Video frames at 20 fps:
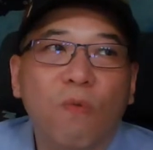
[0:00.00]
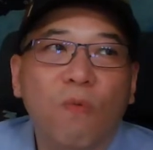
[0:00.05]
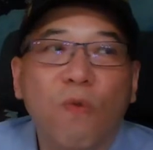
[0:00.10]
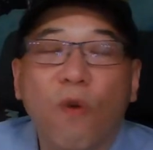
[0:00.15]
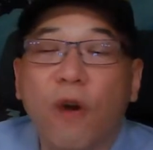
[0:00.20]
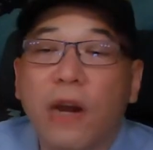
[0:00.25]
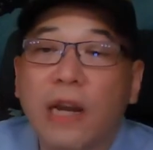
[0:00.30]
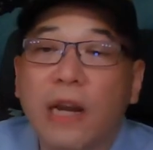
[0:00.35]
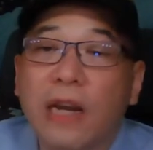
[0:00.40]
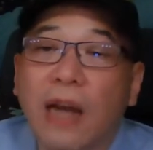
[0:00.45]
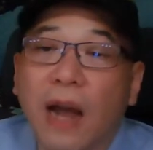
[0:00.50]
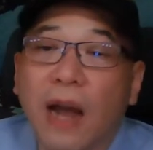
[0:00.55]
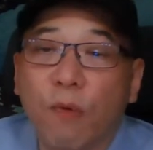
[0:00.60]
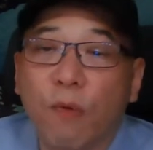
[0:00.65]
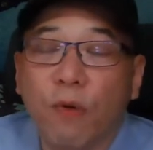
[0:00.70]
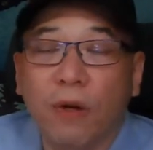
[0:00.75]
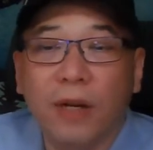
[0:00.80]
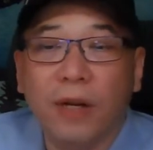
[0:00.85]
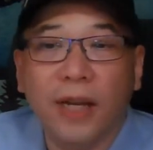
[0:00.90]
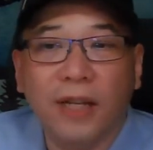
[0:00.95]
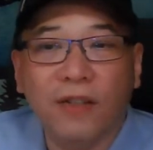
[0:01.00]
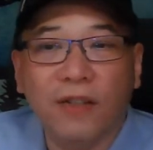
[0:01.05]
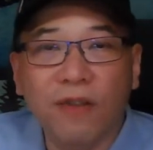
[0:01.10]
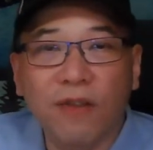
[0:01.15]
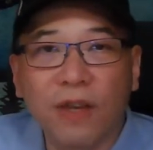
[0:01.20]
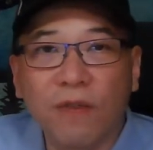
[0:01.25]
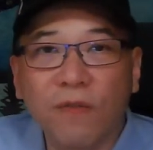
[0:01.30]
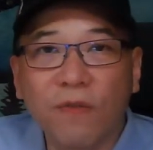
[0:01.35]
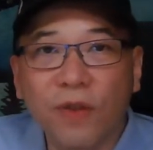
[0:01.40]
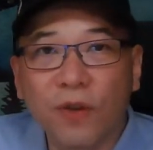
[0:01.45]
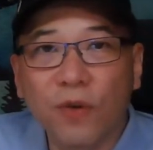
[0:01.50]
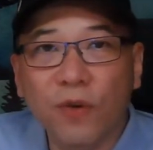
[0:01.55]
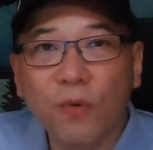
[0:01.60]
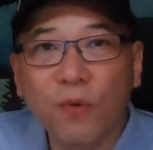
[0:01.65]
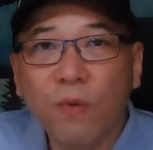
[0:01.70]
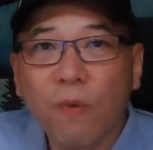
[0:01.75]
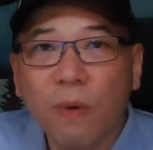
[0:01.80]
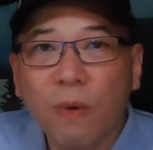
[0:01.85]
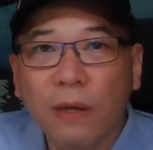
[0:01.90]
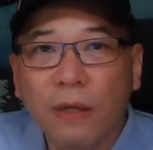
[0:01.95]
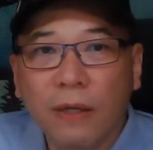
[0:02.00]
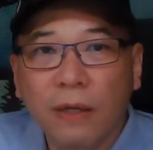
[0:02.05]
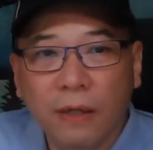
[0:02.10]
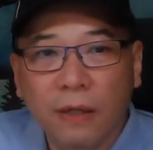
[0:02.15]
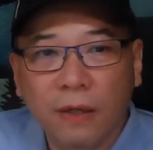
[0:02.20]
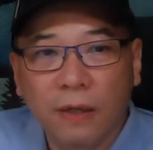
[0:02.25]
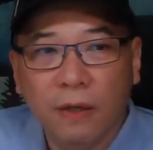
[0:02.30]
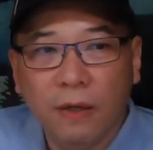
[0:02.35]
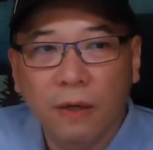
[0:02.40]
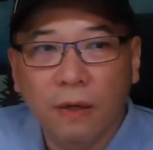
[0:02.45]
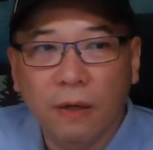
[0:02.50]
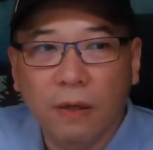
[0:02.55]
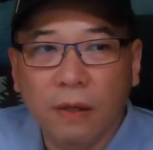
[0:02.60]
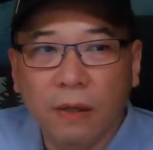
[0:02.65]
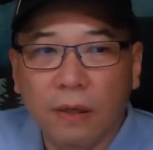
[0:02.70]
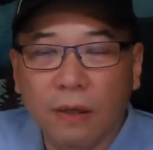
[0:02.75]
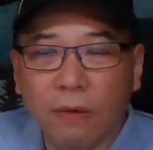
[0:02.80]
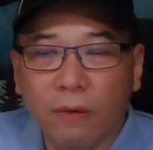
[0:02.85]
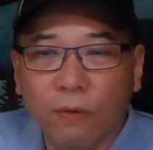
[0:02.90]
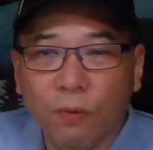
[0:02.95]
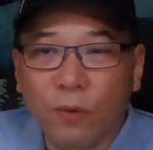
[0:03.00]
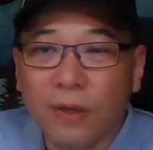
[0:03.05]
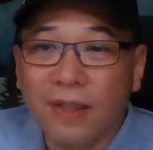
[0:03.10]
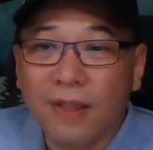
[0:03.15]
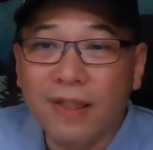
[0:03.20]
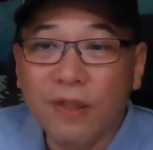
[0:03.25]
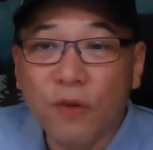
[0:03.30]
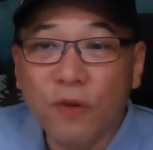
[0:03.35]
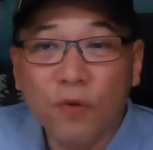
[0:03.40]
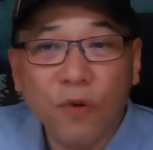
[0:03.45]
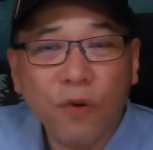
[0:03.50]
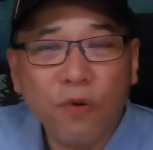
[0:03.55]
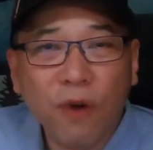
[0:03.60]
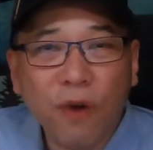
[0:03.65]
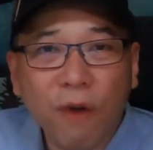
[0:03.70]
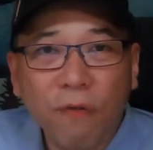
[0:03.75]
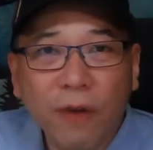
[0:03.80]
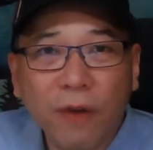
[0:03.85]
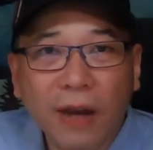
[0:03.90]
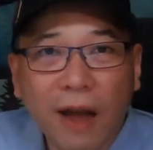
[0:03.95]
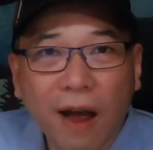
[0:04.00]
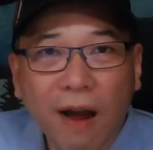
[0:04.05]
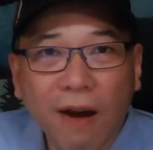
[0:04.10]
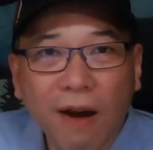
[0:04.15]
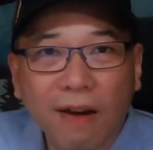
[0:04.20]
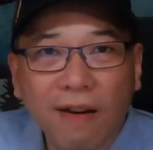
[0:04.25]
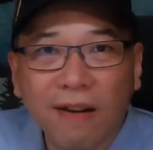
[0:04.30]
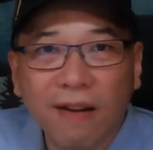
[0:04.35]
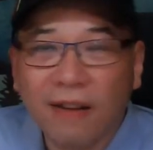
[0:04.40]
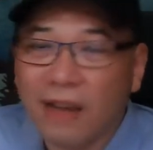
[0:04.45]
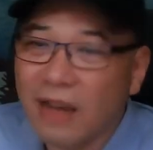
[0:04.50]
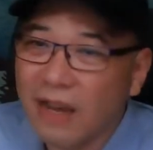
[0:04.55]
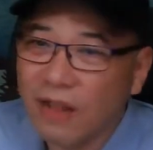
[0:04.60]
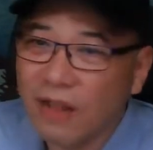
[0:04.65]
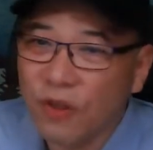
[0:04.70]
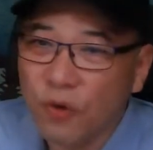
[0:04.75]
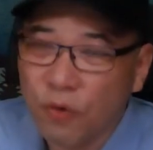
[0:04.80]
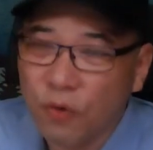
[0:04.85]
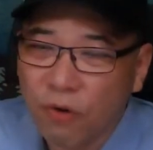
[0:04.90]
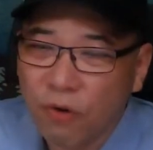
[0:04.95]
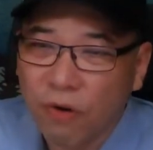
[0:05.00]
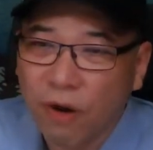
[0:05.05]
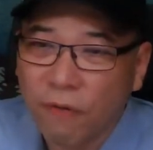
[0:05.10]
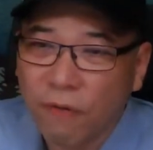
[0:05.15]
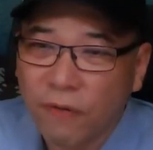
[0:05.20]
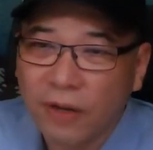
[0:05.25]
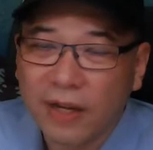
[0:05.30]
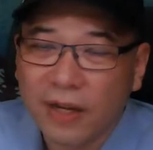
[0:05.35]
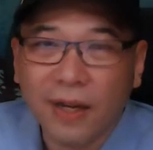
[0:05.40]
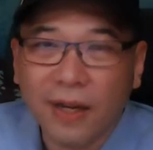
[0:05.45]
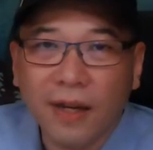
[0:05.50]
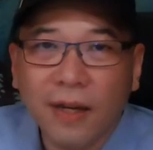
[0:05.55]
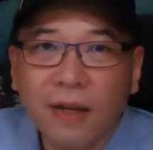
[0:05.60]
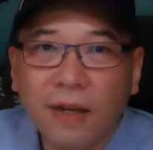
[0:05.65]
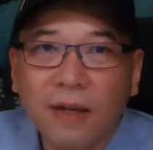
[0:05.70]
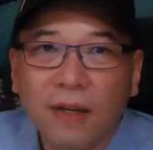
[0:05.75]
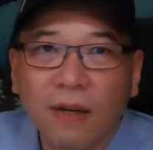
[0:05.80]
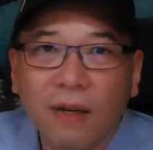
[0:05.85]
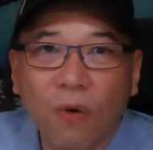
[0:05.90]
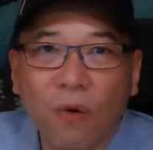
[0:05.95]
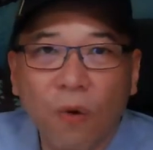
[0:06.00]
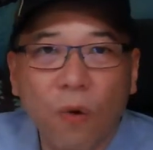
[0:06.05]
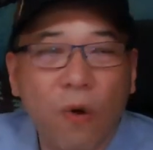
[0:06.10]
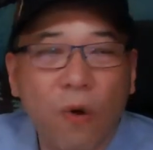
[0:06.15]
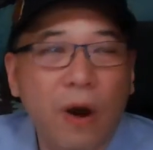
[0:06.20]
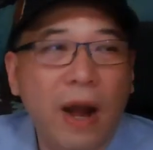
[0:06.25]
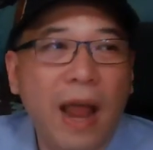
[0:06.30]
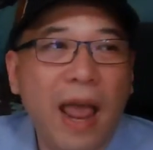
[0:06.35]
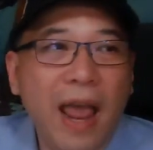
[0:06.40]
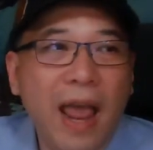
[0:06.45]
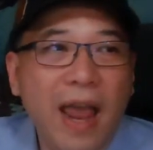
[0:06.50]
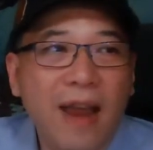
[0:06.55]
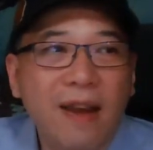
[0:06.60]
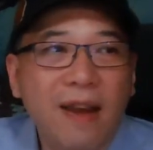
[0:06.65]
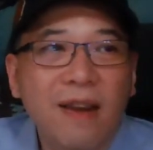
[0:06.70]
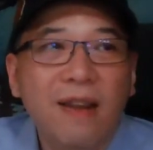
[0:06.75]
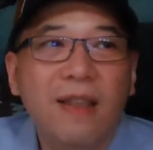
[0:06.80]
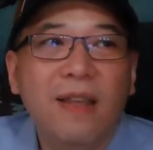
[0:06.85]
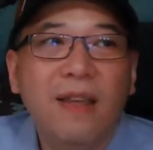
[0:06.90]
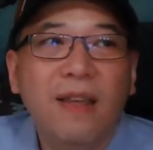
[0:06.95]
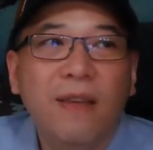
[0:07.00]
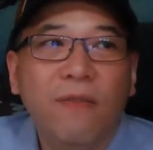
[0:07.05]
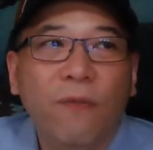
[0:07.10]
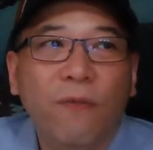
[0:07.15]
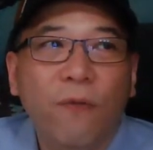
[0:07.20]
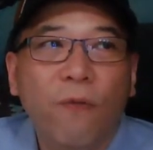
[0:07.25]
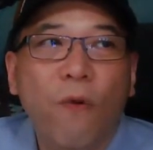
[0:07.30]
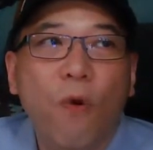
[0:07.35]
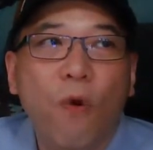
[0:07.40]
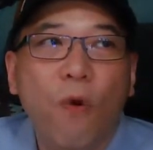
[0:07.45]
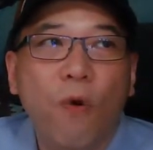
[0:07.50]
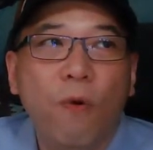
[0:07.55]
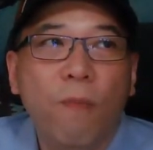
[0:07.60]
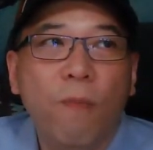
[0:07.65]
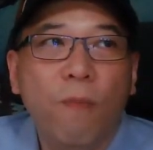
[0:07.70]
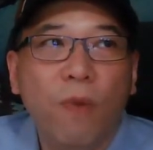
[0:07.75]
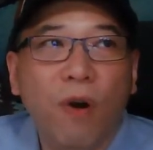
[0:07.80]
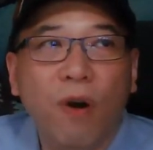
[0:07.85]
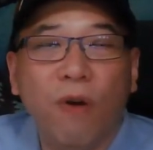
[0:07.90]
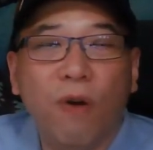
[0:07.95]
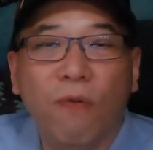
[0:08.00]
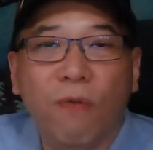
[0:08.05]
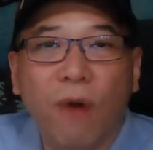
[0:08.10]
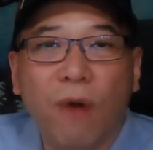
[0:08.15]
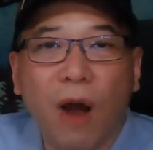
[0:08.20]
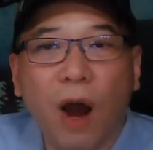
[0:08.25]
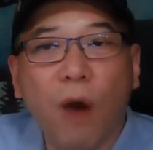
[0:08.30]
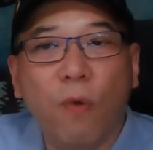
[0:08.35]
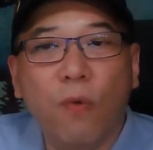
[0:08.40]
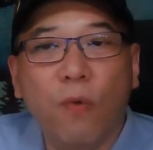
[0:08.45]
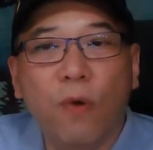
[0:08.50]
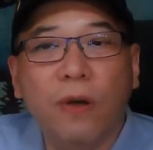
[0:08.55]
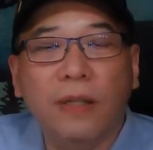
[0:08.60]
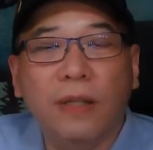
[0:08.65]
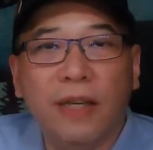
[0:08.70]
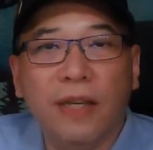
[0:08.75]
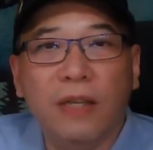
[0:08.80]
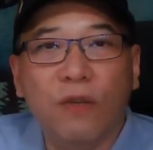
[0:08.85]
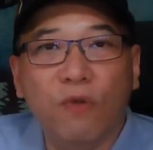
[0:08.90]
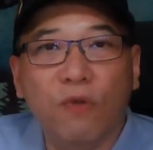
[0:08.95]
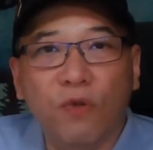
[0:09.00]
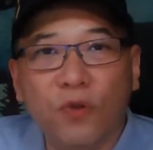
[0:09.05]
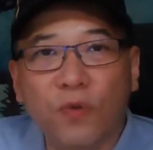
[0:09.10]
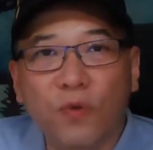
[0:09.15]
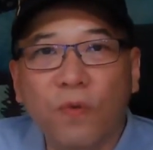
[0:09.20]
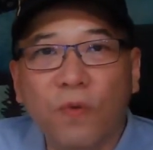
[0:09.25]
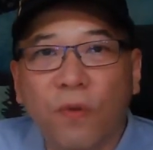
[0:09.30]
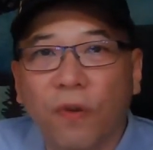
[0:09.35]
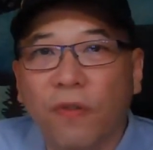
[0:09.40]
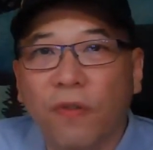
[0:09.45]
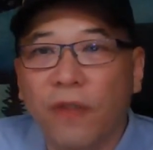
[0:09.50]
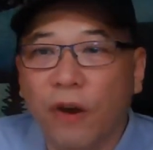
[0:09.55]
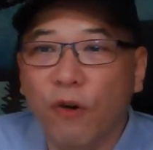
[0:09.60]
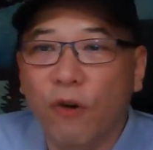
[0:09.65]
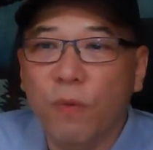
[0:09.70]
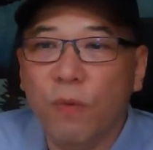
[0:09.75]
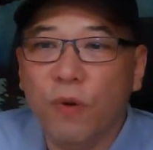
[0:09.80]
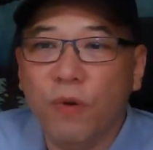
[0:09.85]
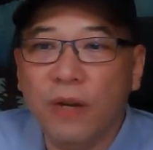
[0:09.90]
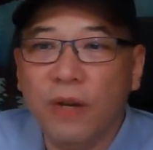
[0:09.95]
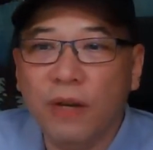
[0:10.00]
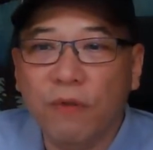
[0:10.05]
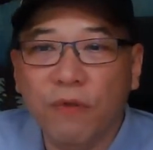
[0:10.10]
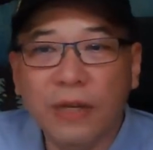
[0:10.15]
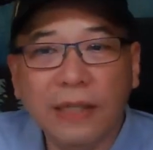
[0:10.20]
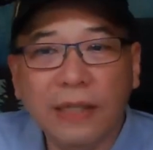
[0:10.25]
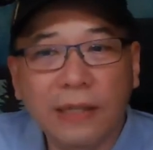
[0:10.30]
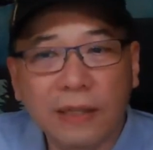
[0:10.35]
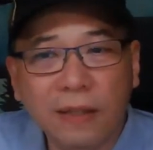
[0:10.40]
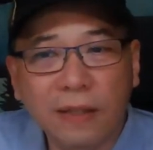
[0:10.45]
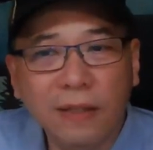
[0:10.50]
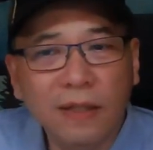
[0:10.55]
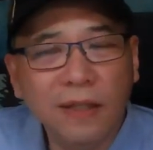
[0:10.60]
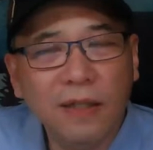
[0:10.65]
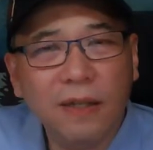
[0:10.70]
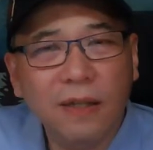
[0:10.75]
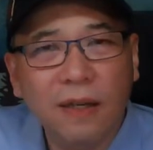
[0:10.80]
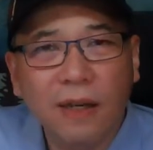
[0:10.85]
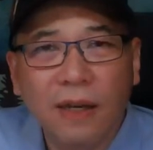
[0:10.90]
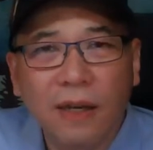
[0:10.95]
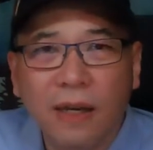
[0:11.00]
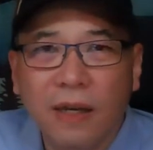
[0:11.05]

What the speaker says: warning I would like to give you, with neurographic art, neurographica, or any form of artwork that you do for therapeutic reasons,